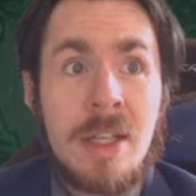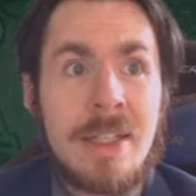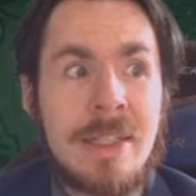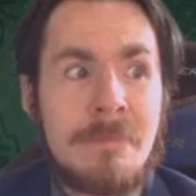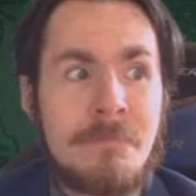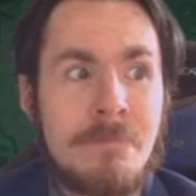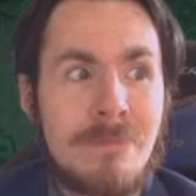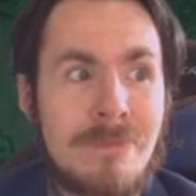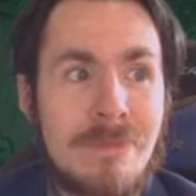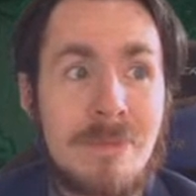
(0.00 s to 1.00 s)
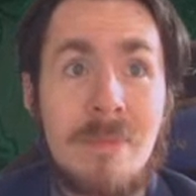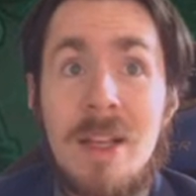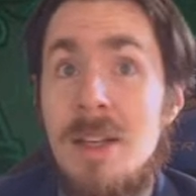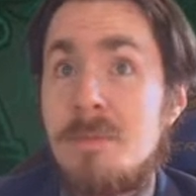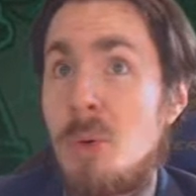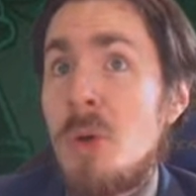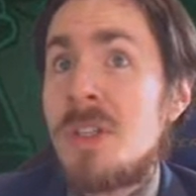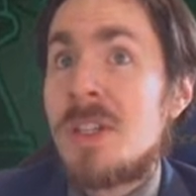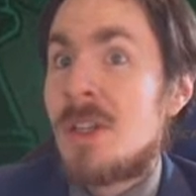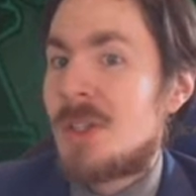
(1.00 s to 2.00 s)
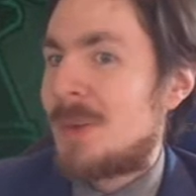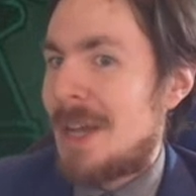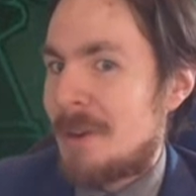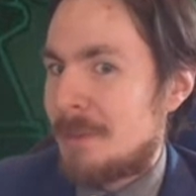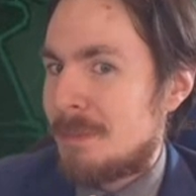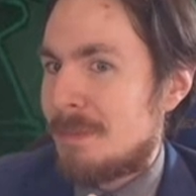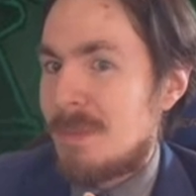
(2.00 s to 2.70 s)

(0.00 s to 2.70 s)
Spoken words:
Poison is also a counter.